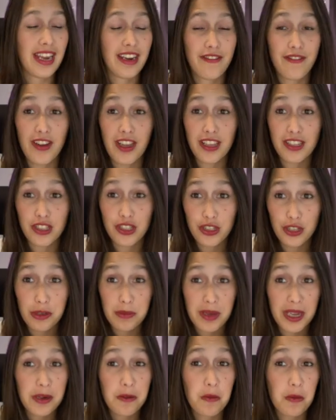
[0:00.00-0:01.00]
And if I
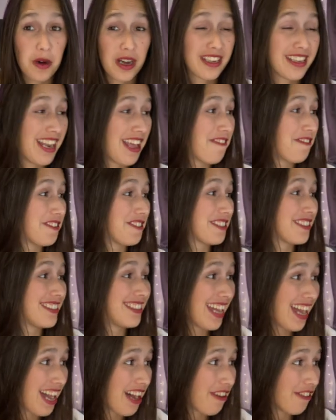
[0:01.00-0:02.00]
zoom in one level
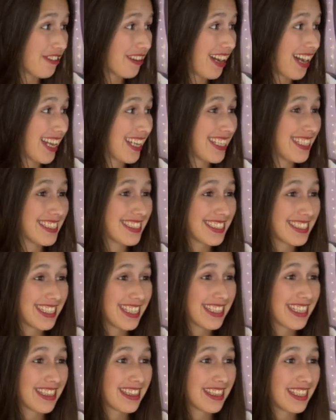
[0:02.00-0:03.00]
down, I can
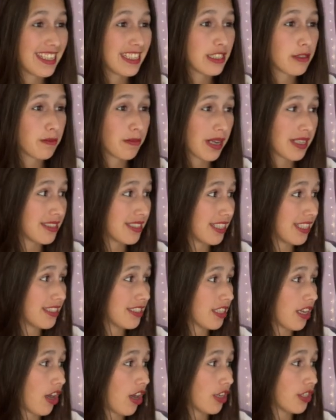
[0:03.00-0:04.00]
see that these
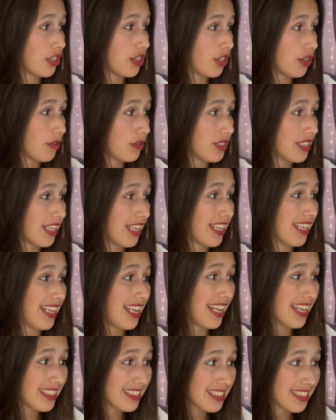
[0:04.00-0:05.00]
buttons are using an
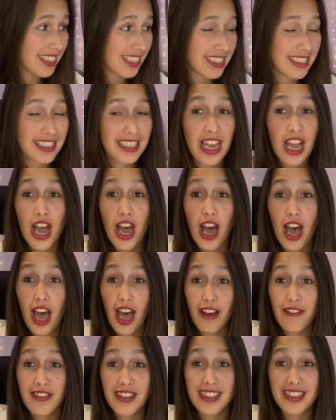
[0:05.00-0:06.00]
instance
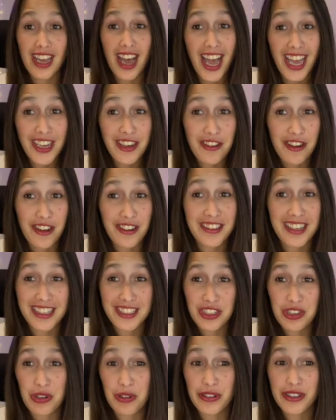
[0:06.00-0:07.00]
of this icon
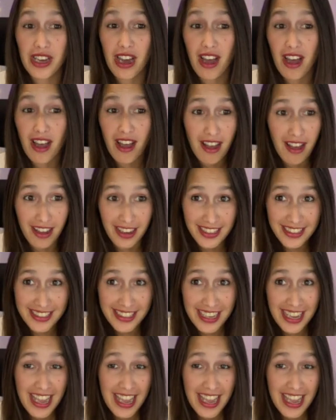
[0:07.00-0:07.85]
that's called heart.